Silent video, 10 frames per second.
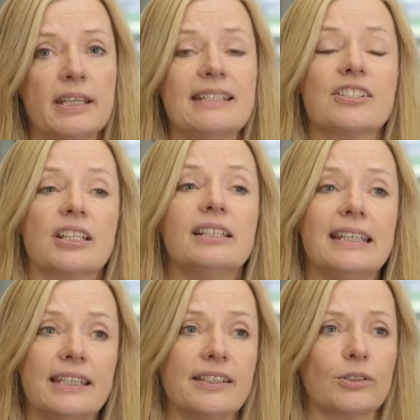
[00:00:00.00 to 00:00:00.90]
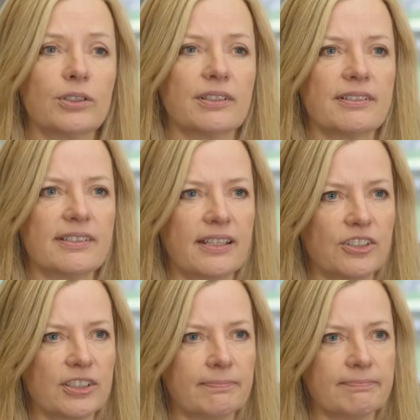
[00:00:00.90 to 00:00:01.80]
is to lead the
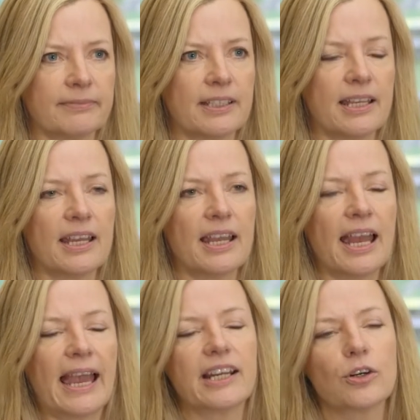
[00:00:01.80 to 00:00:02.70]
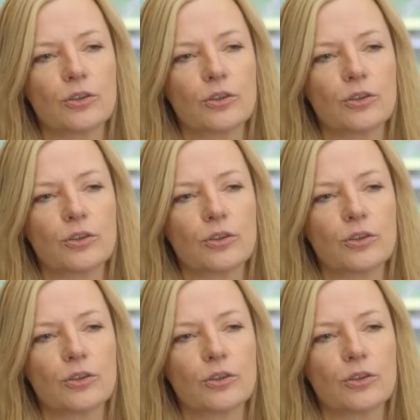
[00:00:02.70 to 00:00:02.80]
organization. And in